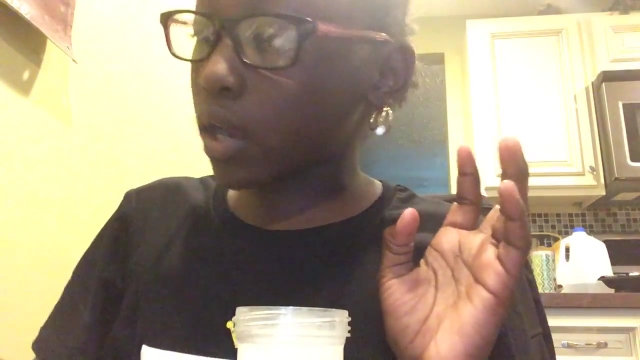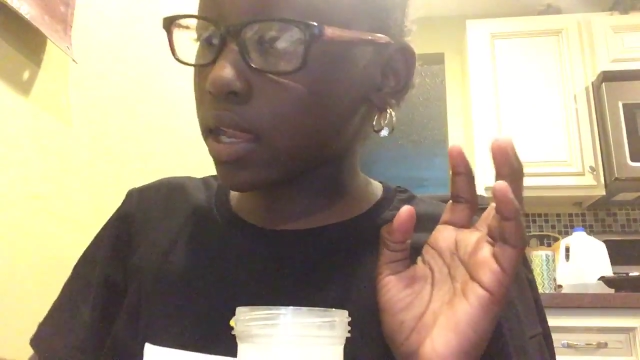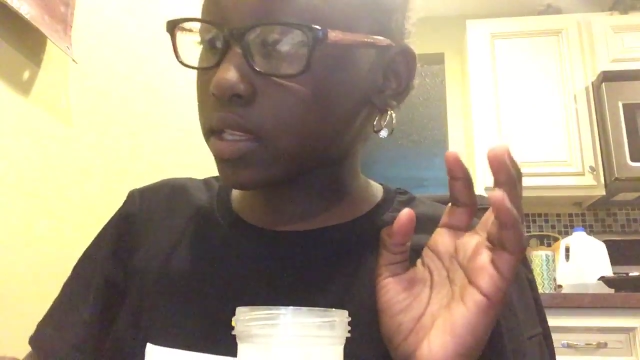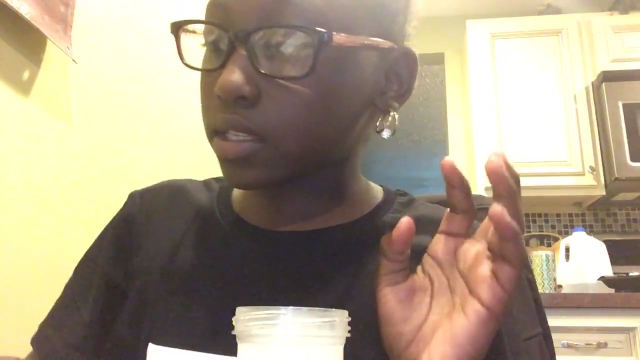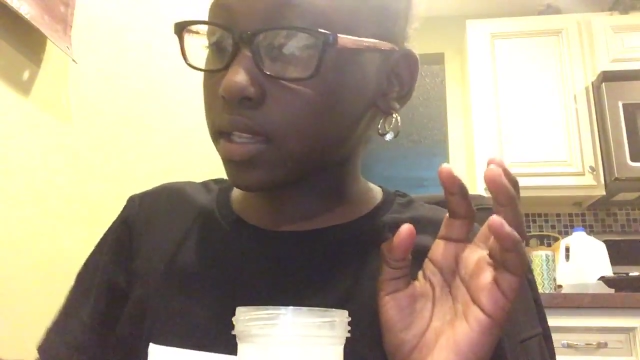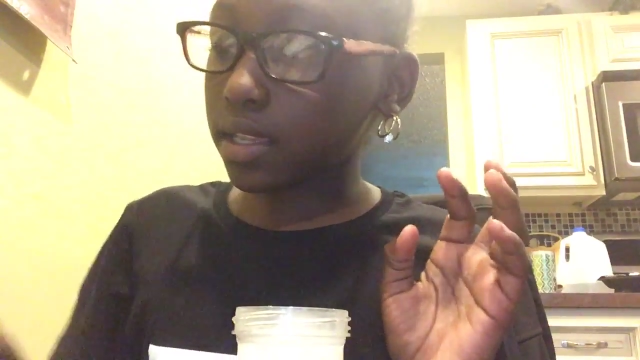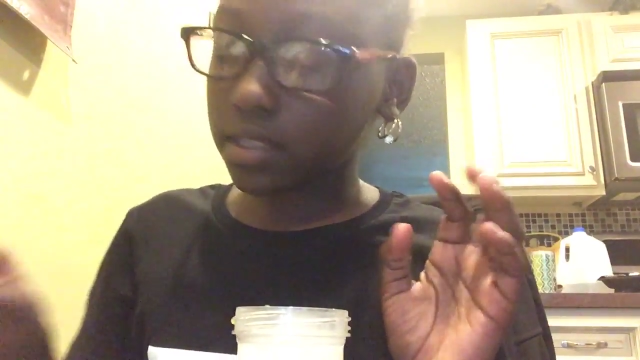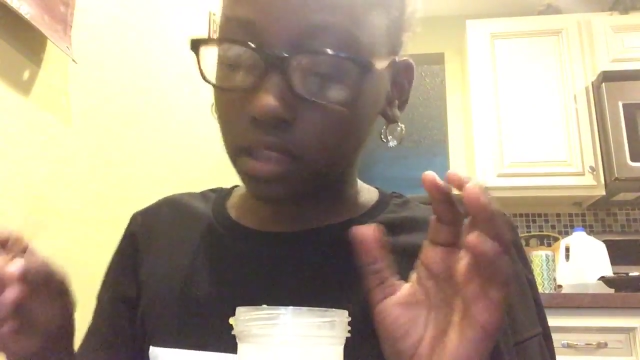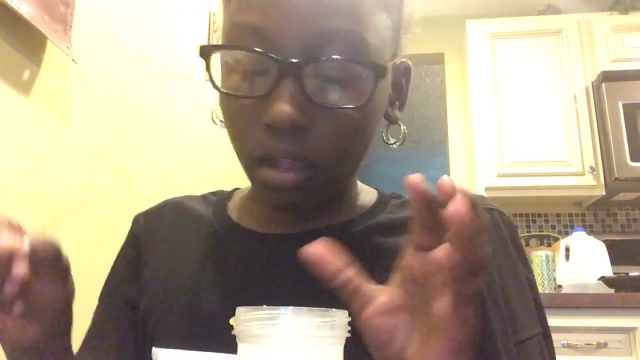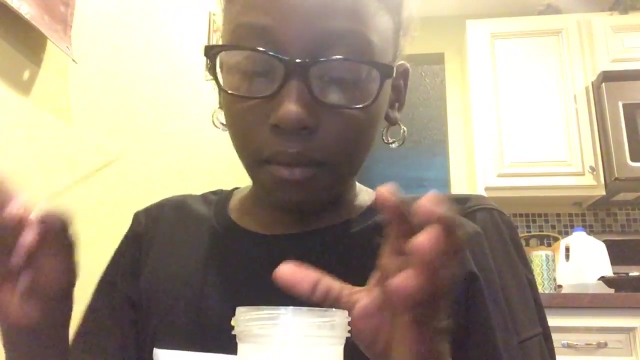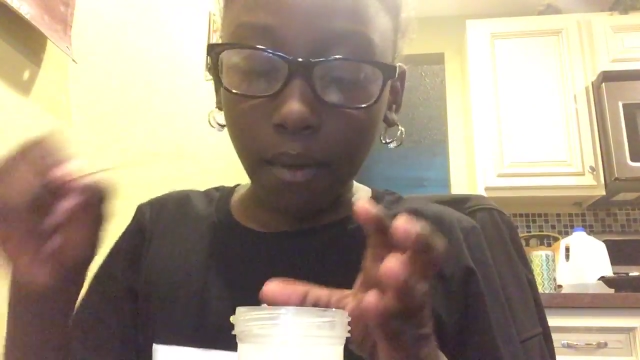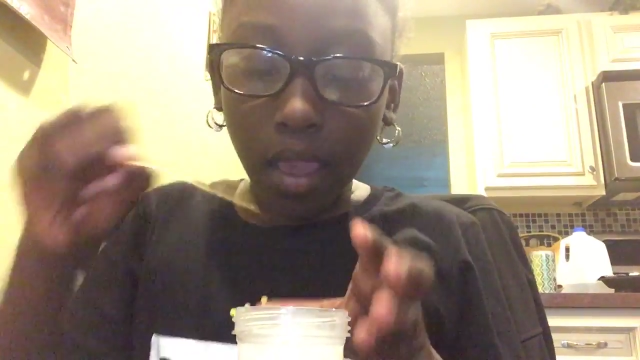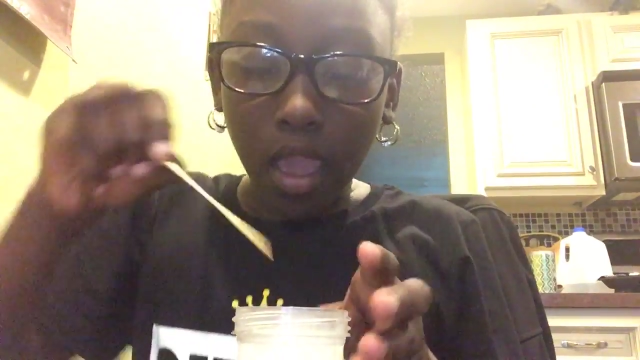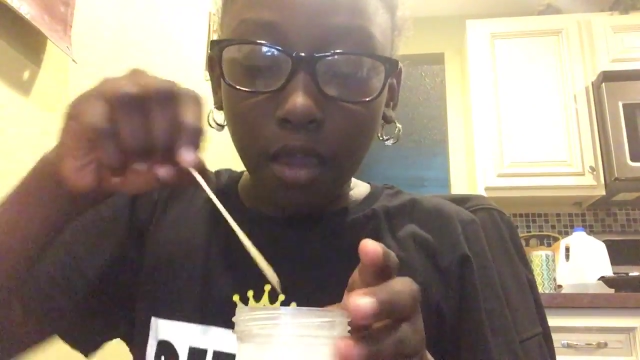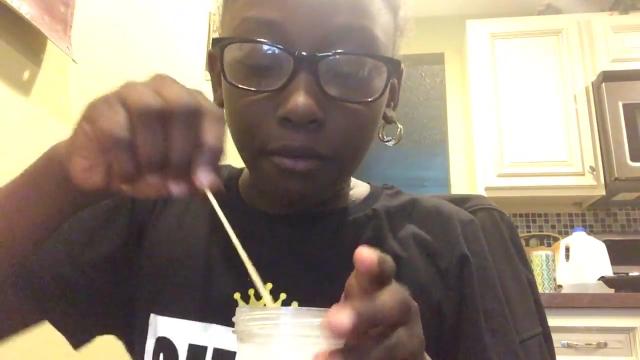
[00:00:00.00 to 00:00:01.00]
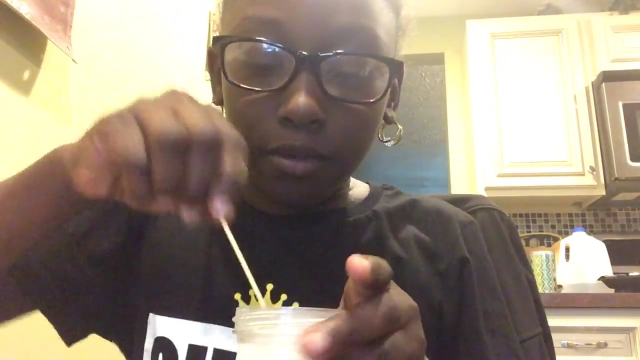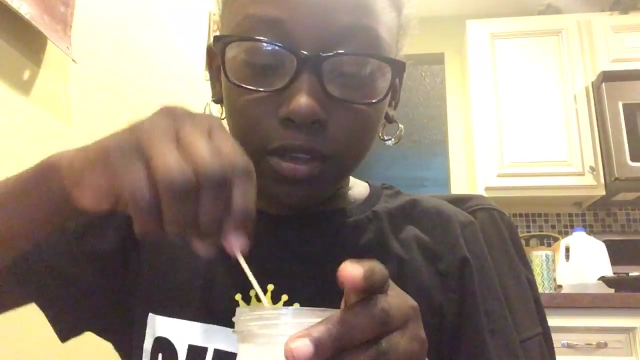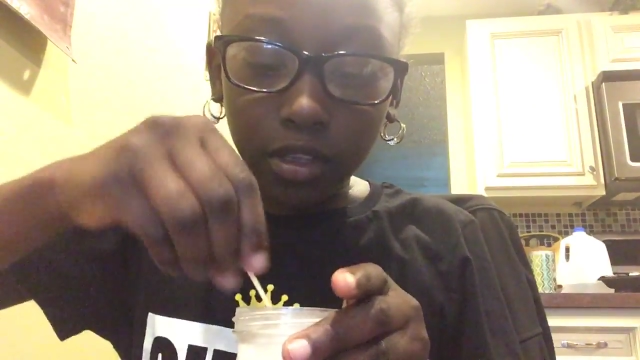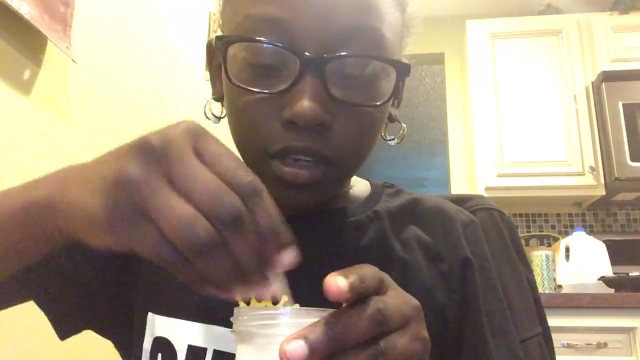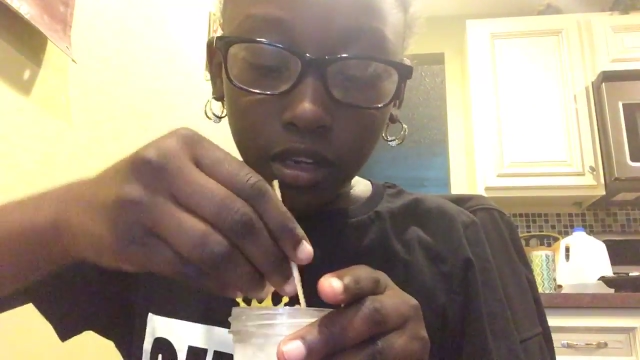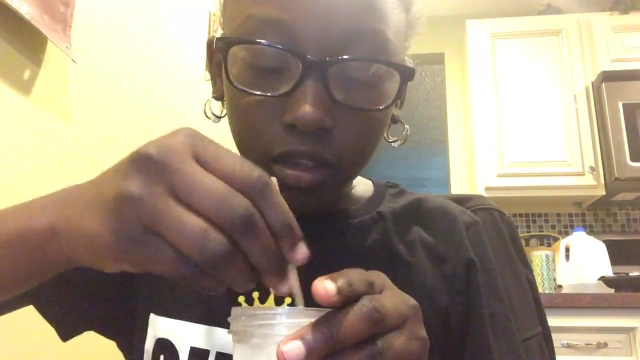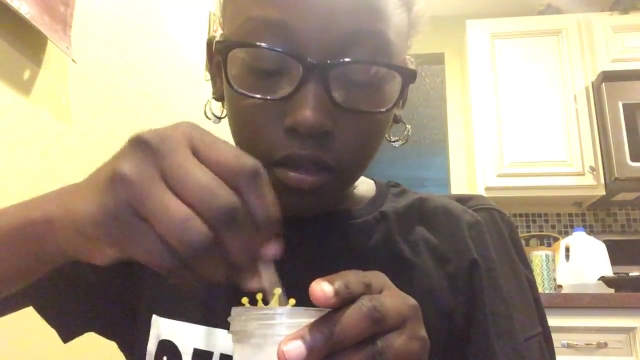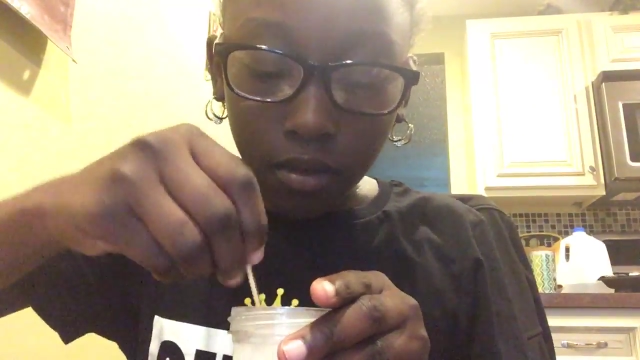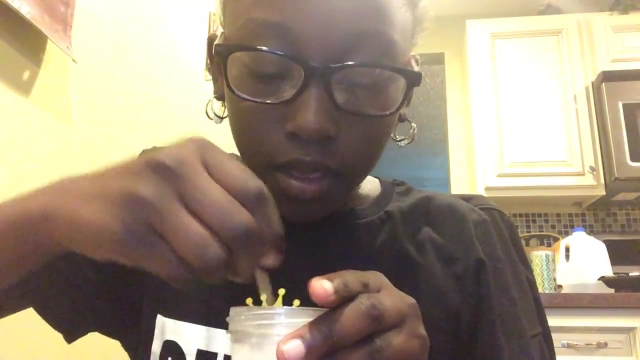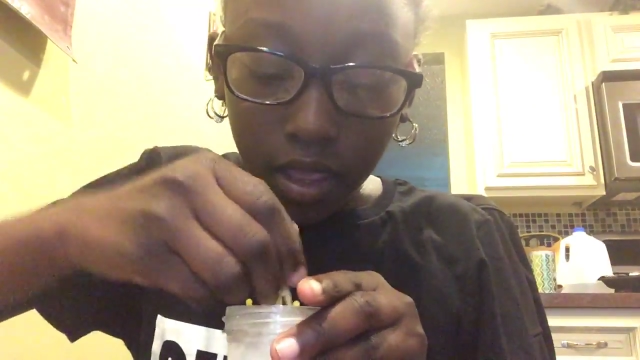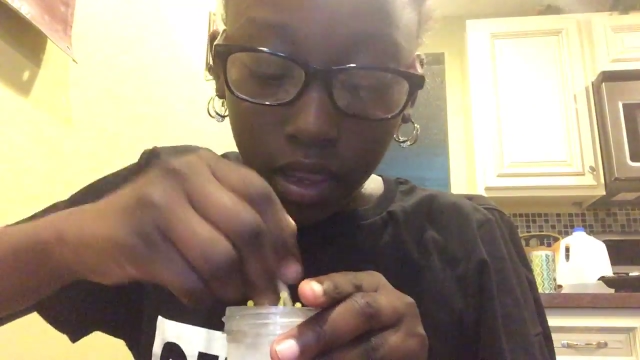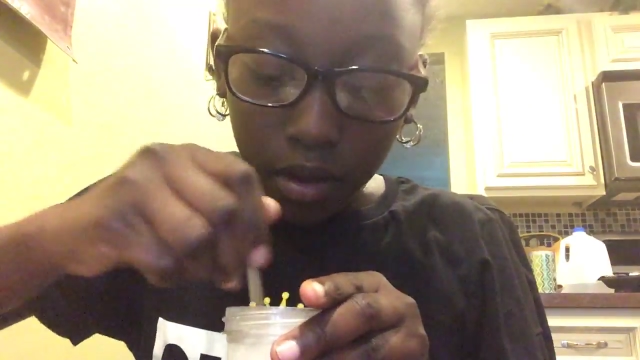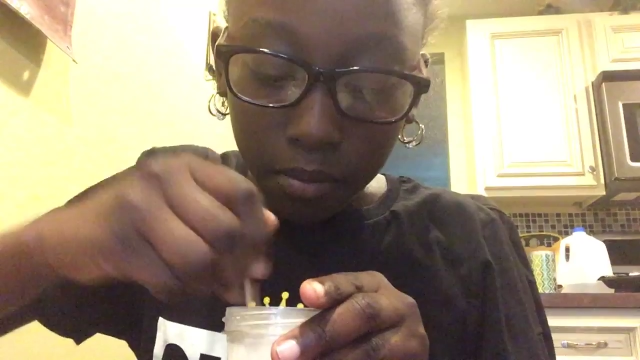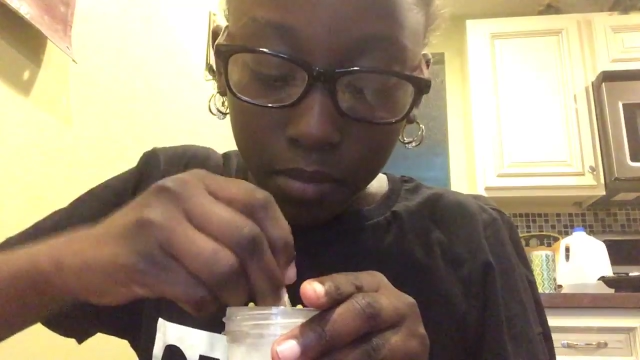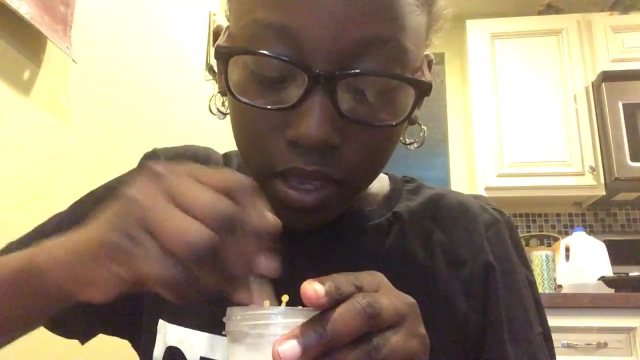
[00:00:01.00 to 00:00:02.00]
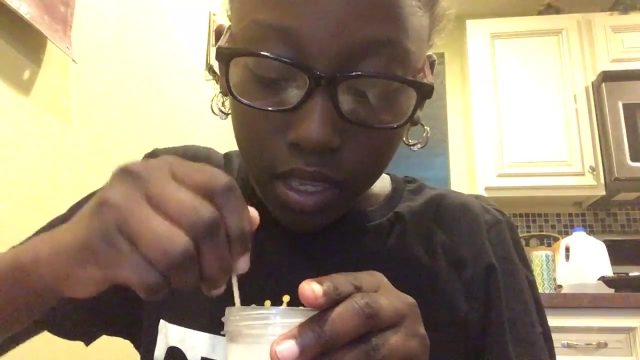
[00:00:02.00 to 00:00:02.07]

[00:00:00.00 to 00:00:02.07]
crazy. So we're gonna go ahead and